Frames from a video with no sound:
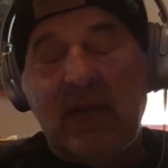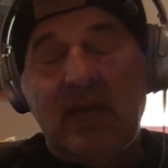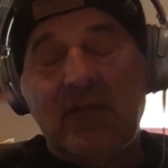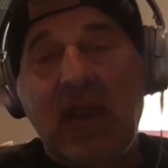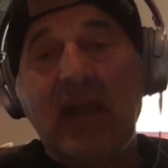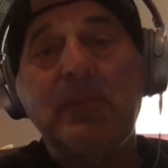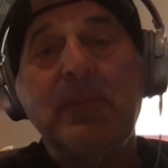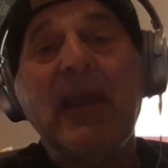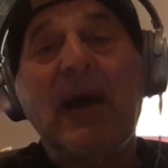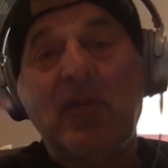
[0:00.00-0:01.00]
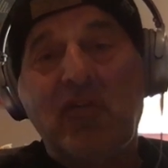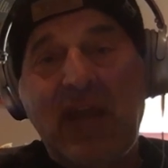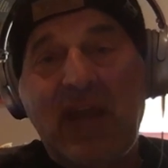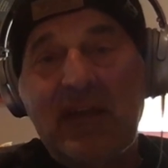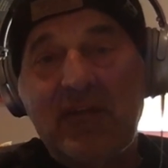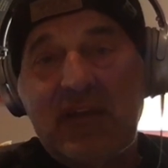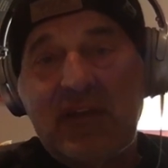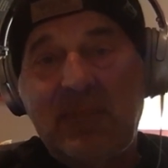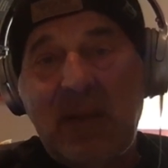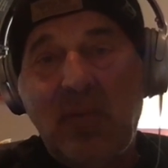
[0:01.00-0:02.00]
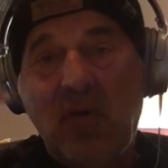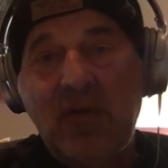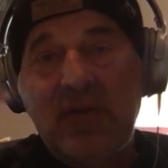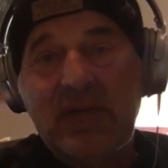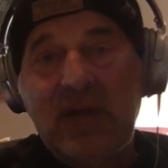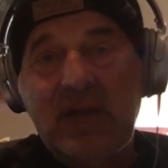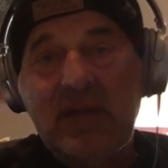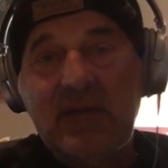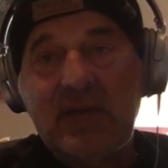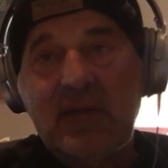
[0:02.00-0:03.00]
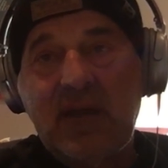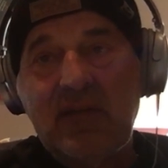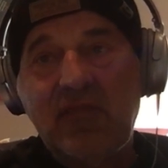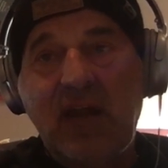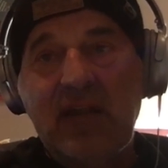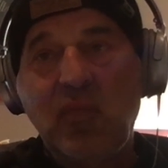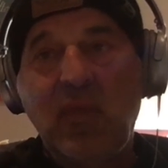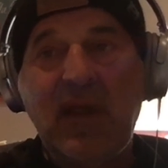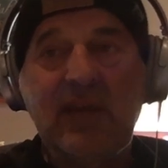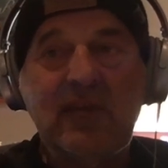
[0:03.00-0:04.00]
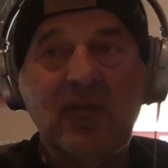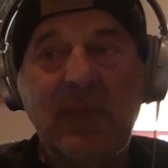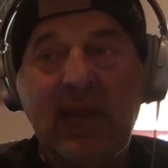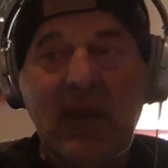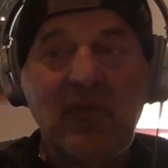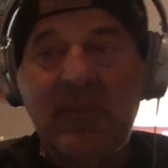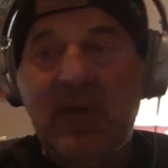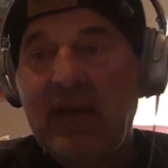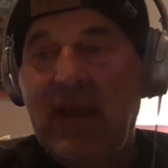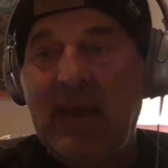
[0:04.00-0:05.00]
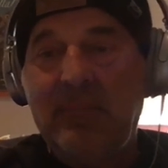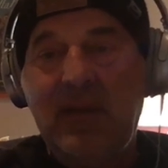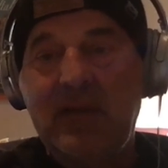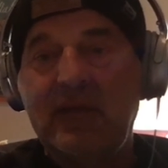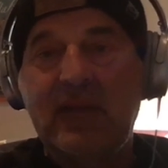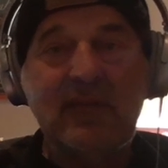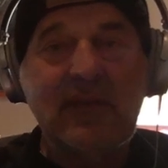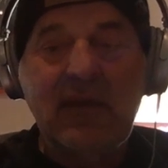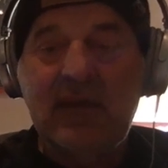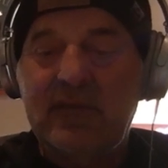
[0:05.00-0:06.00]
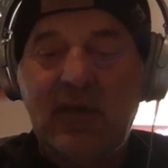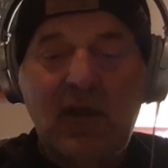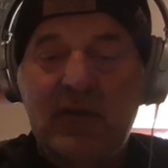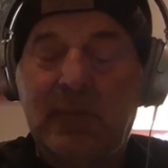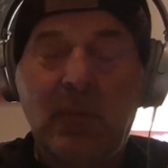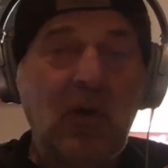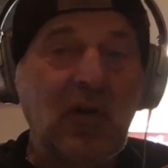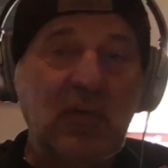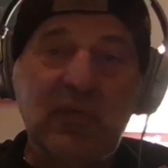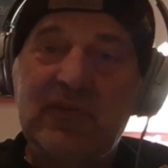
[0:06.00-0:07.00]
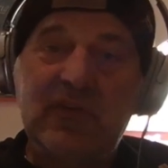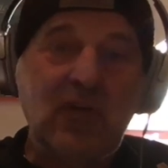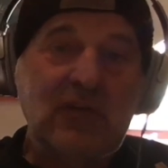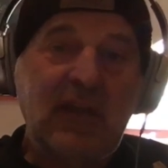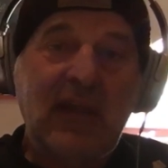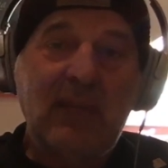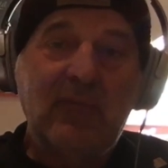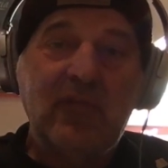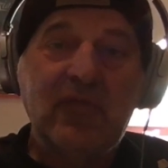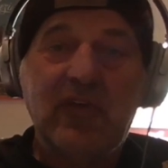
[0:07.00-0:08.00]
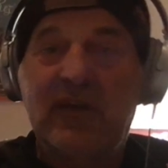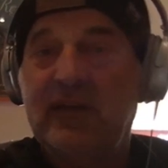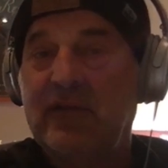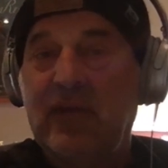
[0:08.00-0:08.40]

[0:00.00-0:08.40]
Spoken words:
so you had to become creative. That's my point, and find ways to make everybody happy. And in this case, the promoter was stoked I came for free.